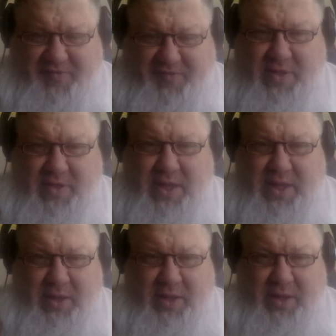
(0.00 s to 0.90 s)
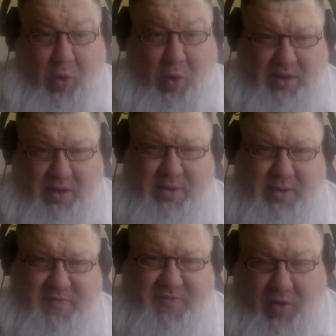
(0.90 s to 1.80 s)
wrong to call the
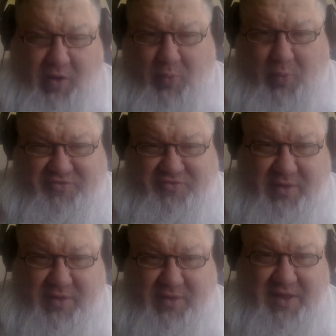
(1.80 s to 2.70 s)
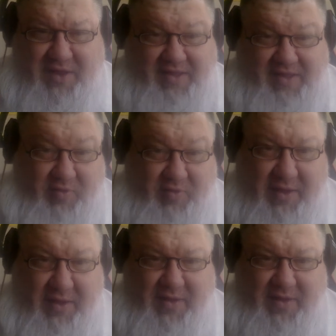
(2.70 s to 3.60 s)
Washington Redskins the
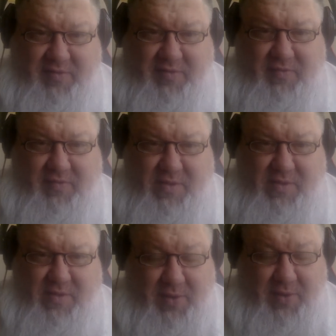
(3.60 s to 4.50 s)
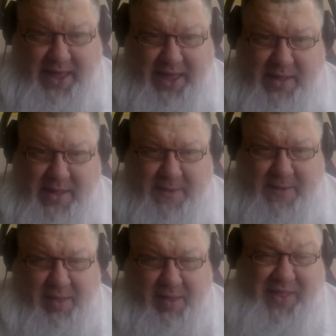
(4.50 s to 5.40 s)
Redskins, okay? I mean, they
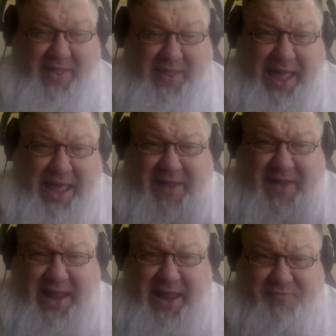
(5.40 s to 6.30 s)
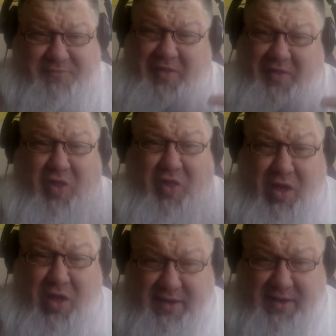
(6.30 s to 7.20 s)
had that name for the longest
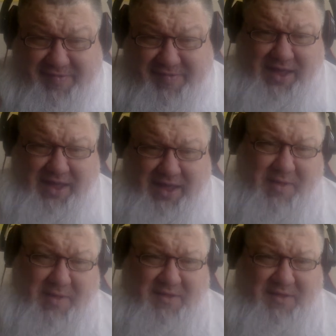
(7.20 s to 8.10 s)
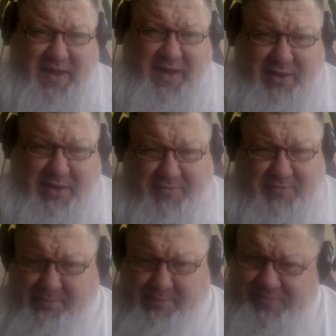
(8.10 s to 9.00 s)
time, then they decided to get rid of it.
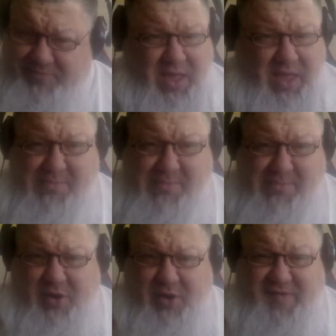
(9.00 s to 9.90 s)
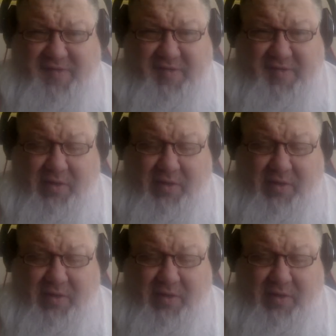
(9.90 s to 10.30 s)
Made no sense at all.